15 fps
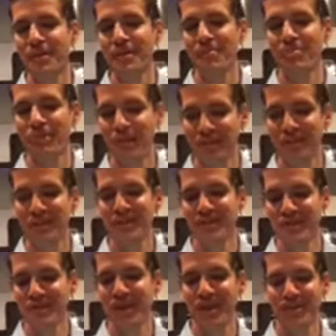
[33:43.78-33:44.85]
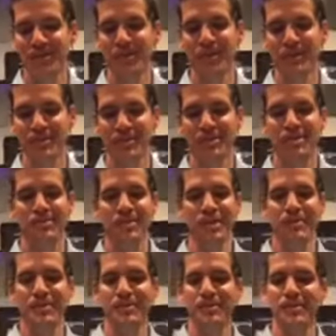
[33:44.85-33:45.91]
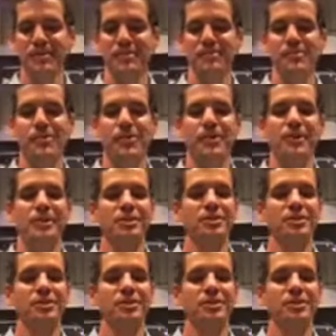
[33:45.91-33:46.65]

blessed is the man who listens to me, verse 34,